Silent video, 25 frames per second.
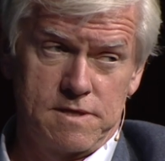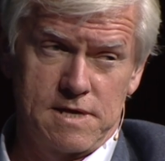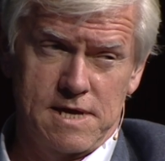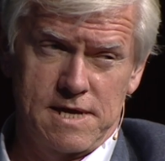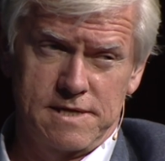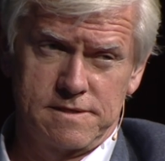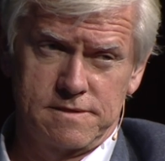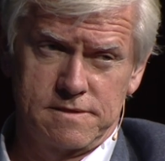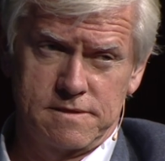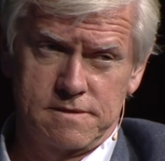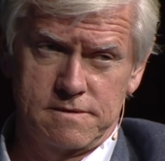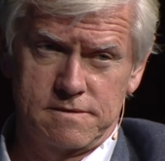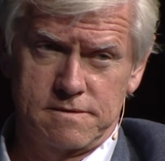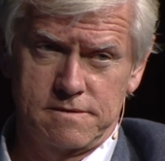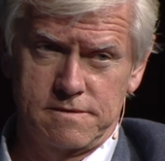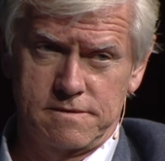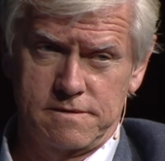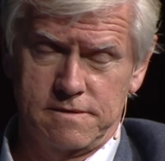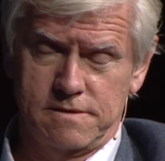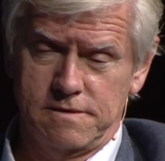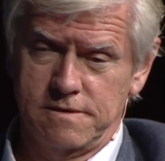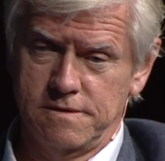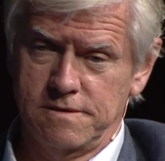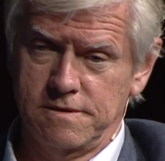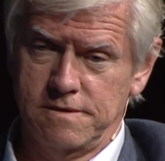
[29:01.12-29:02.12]
that
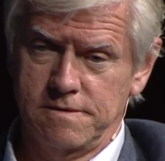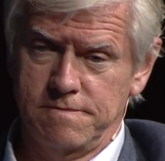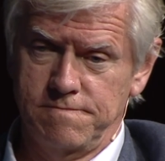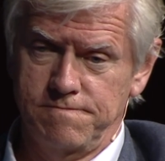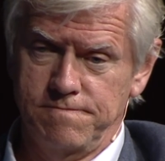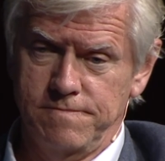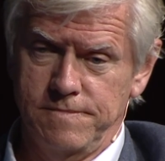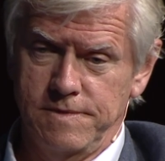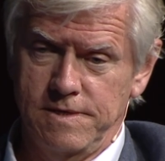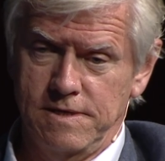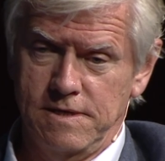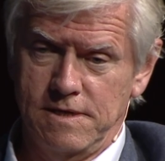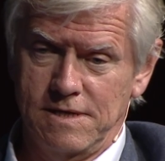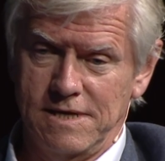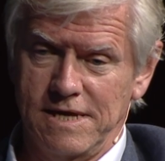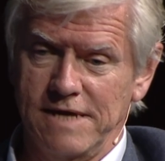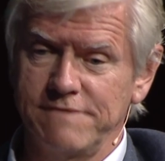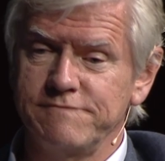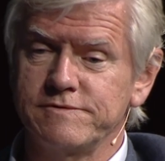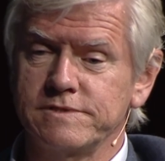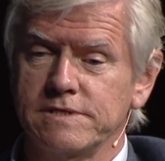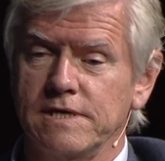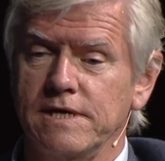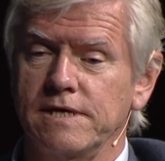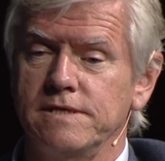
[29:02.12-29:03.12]

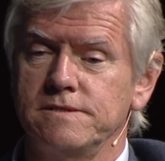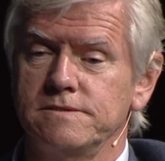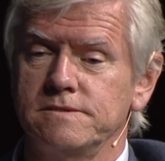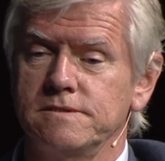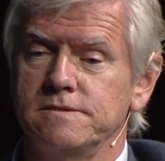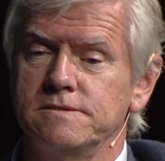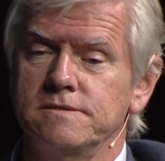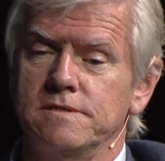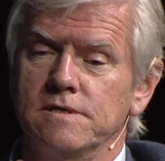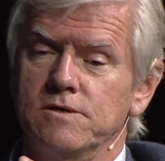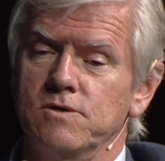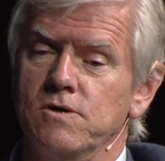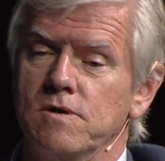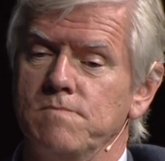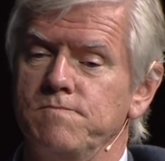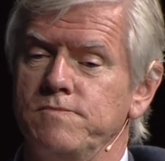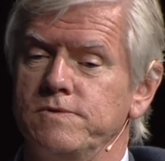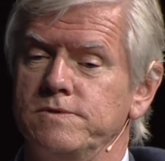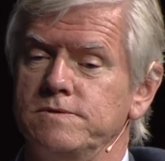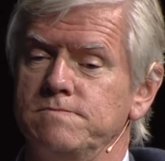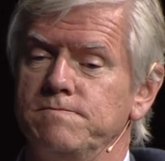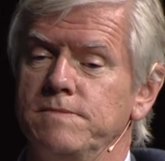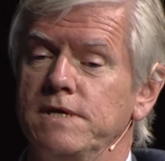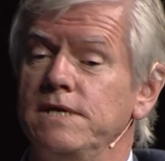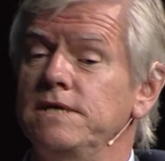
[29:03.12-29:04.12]
life sciences
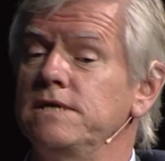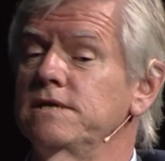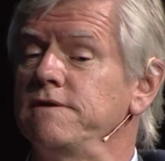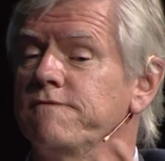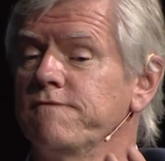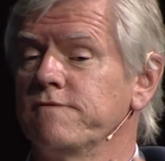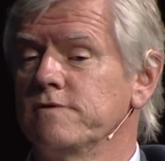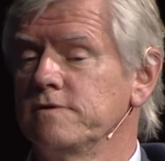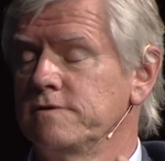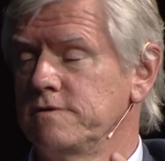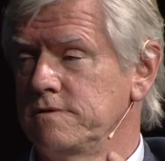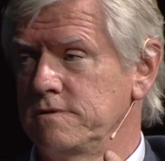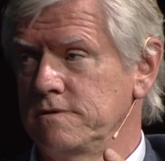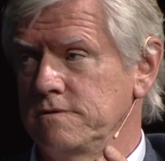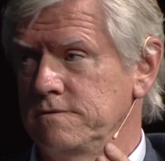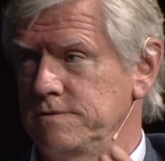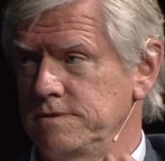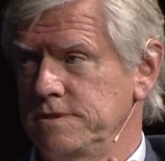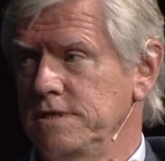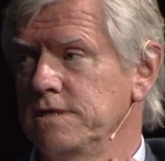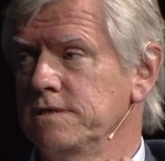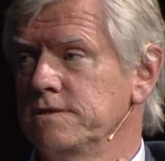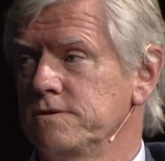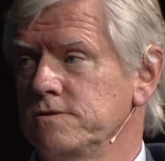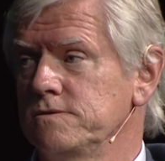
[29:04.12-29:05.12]
encompass many different
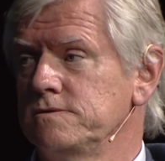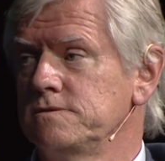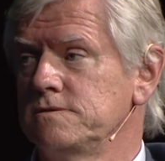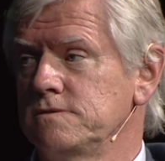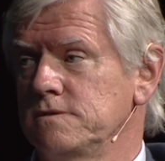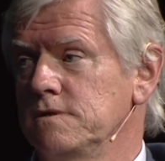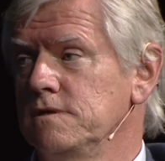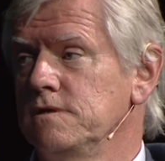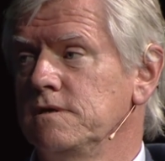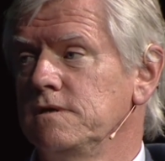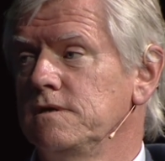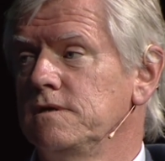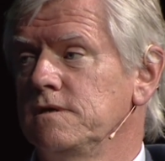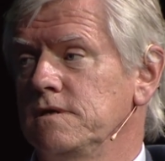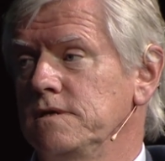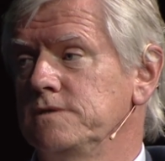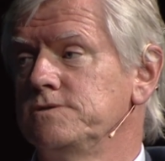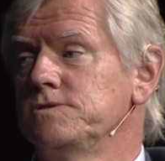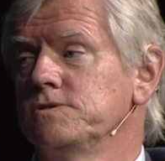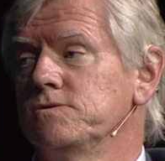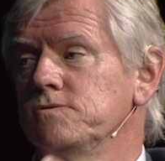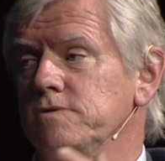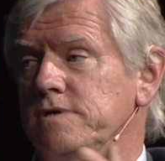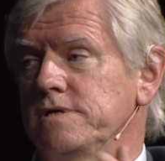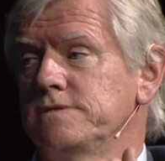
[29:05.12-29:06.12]
sectors, and
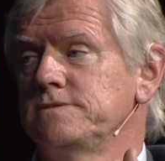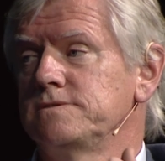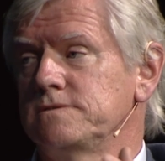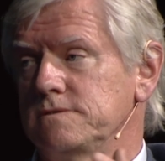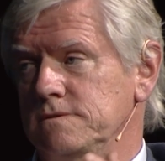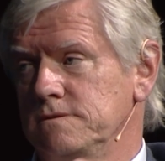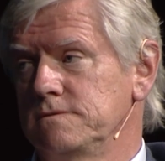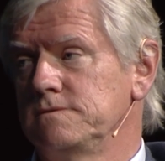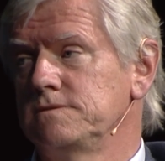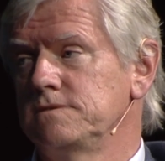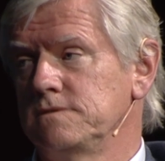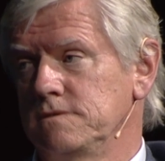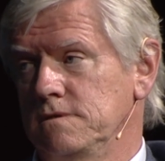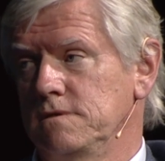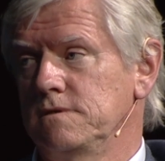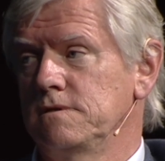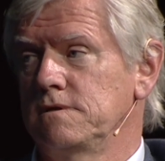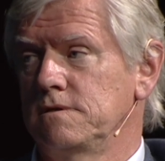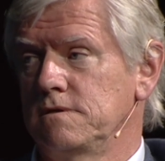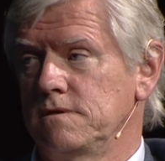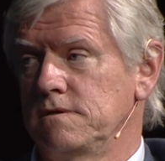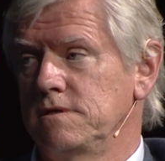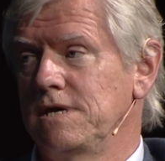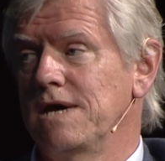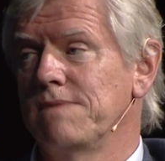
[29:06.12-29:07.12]
so does
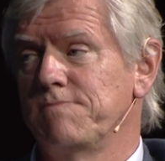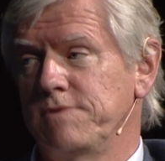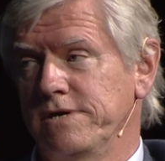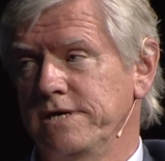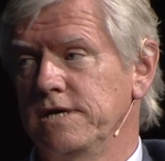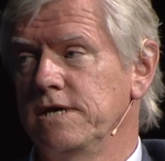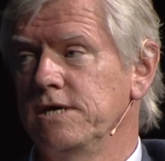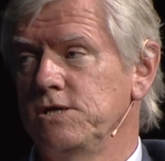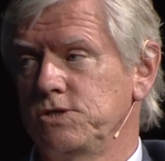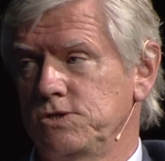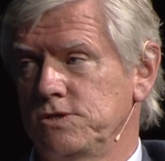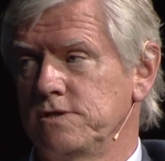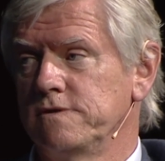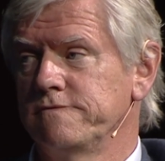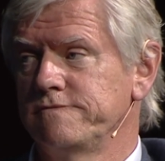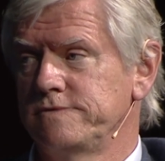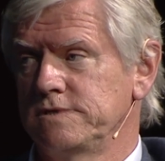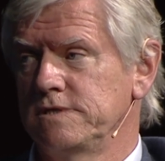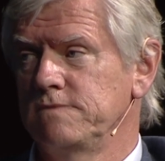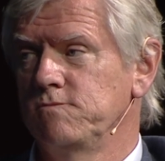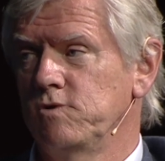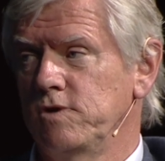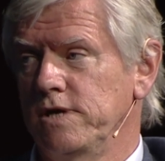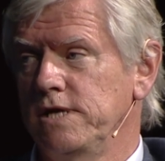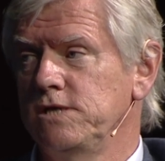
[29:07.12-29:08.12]
the application of
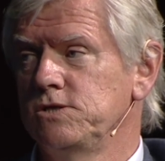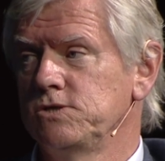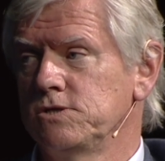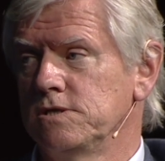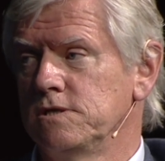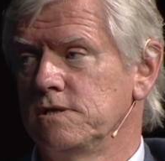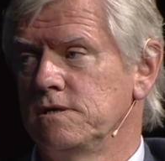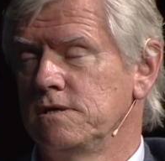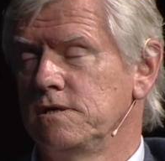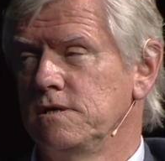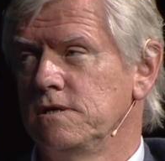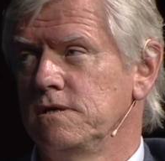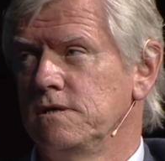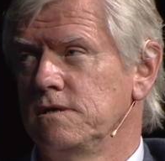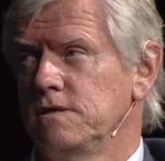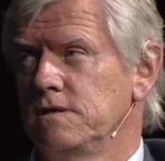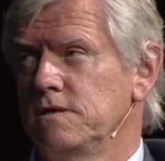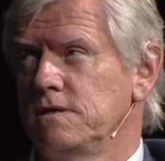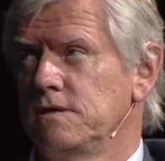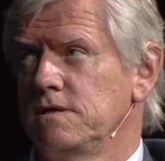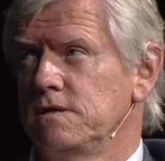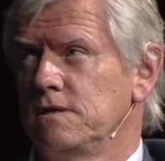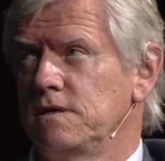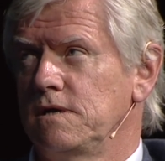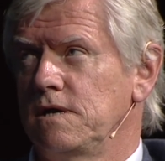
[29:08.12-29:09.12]
simulation.
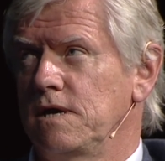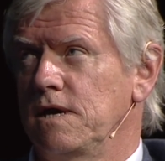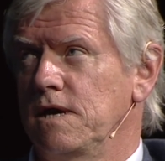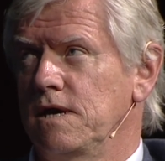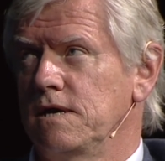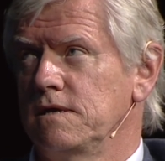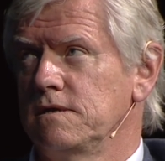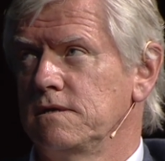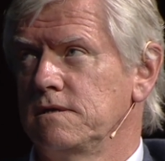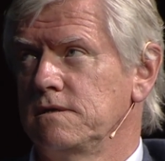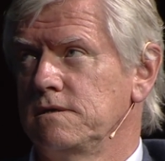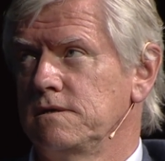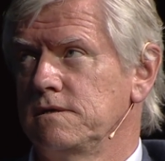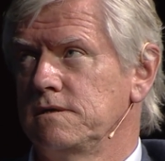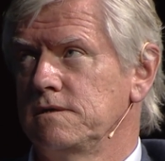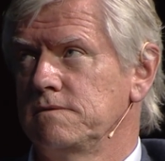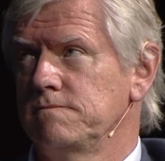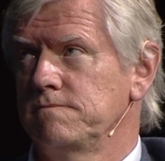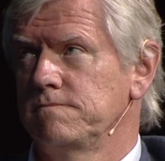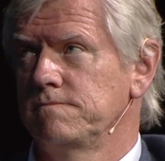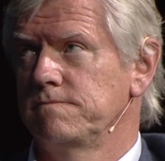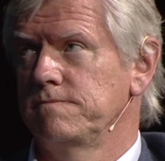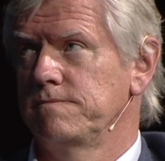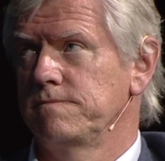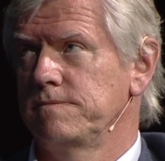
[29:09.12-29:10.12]
And
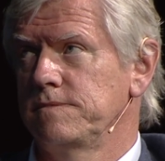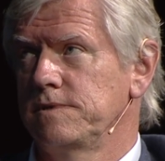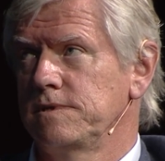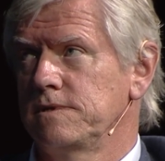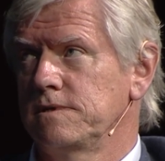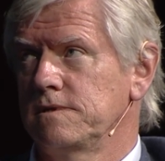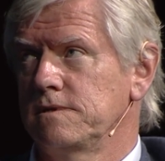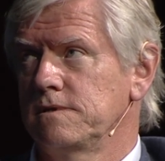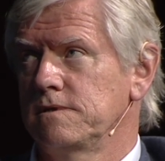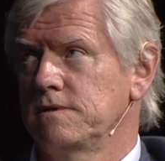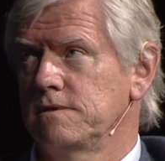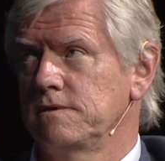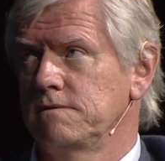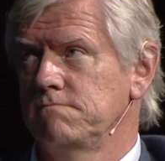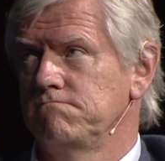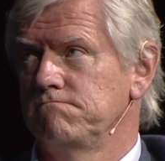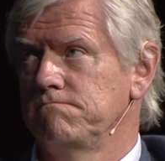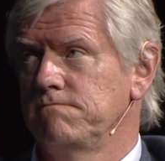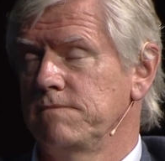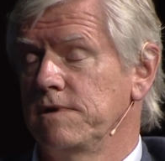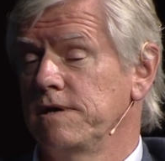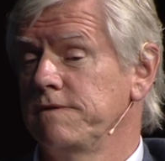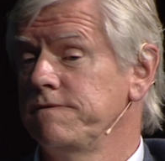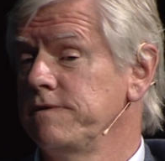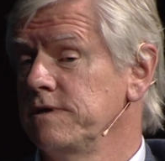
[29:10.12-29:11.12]

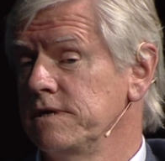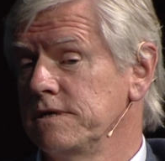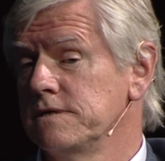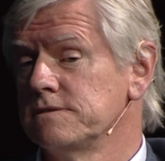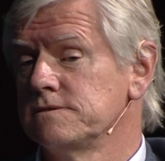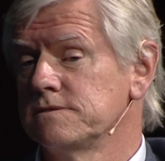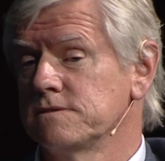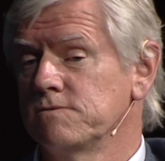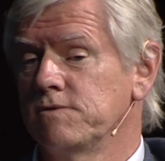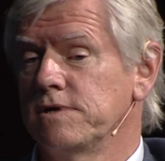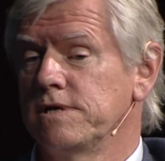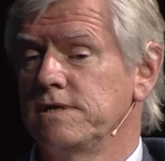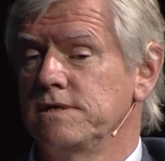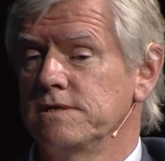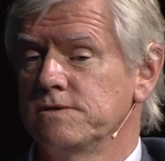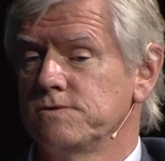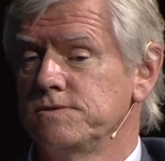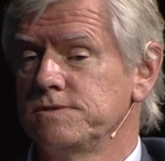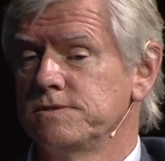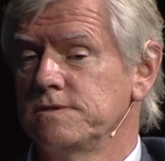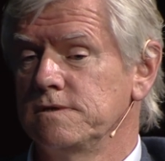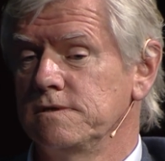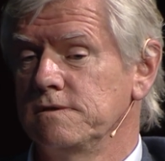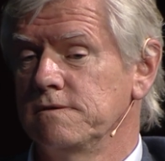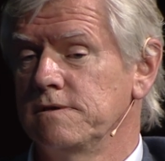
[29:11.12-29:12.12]
I think it's quite
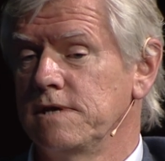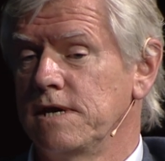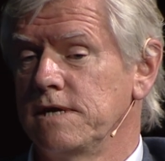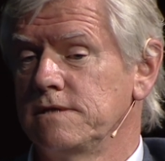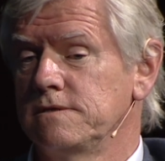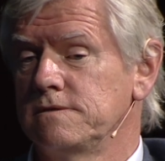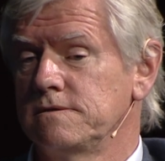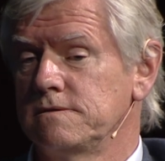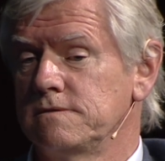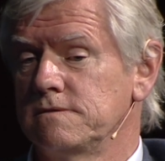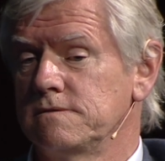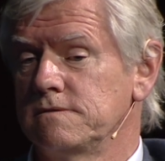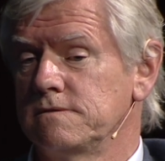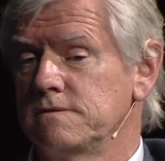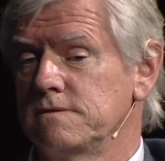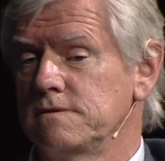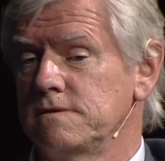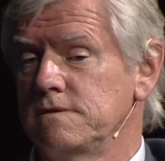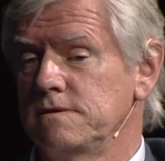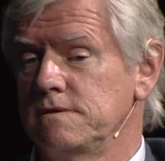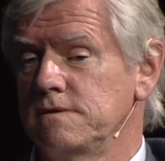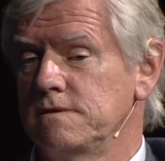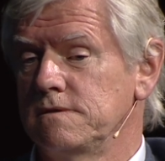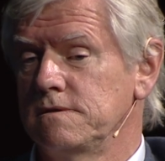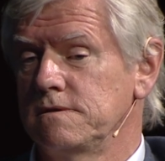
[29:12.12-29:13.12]
interesting that
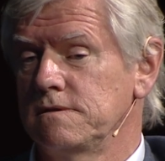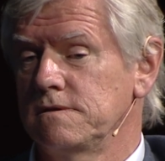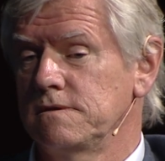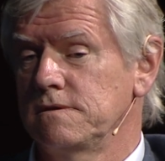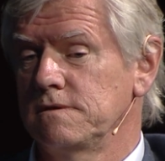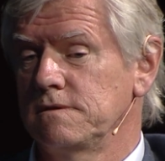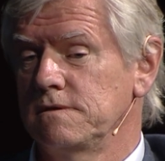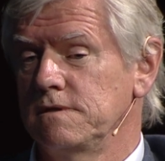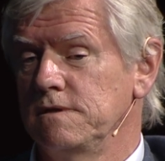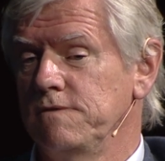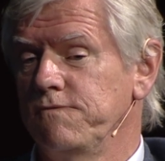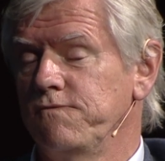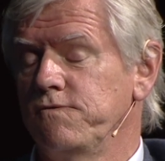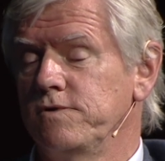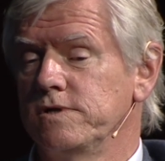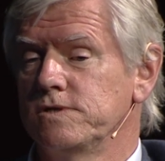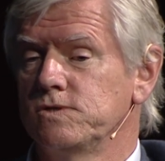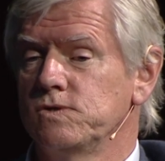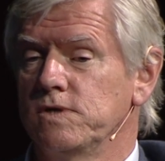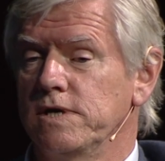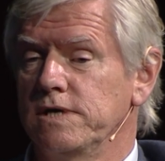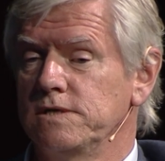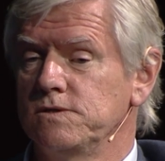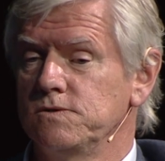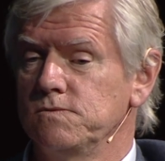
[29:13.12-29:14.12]
if we
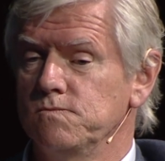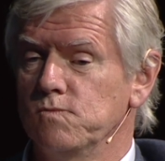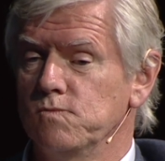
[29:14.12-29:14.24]
try to